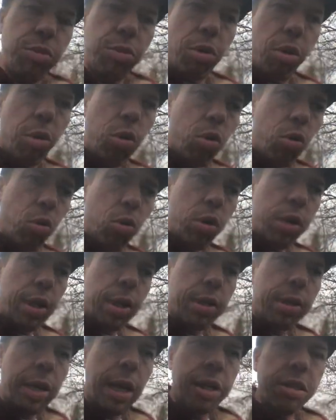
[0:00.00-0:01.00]
you go,
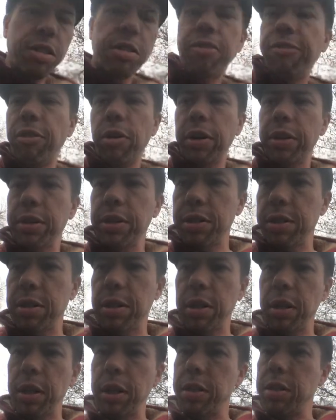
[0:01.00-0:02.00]
and that's the fun of this
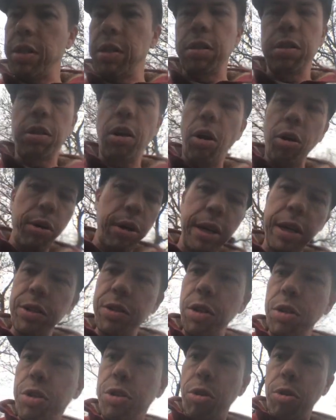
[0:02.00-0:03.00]
thing. Gardening
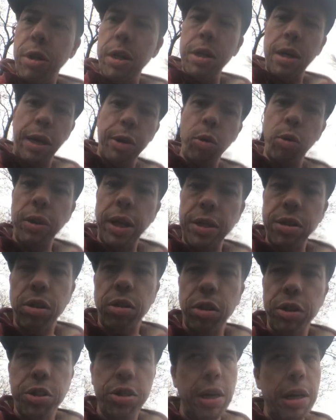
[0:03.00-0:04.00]
is a journey. I know that's
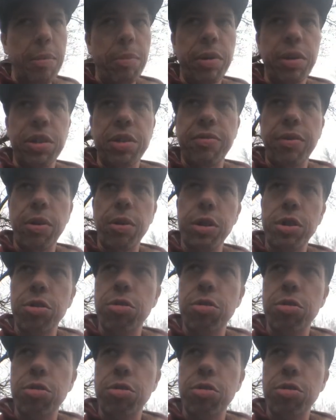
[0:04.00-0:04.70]
cliche, but it's very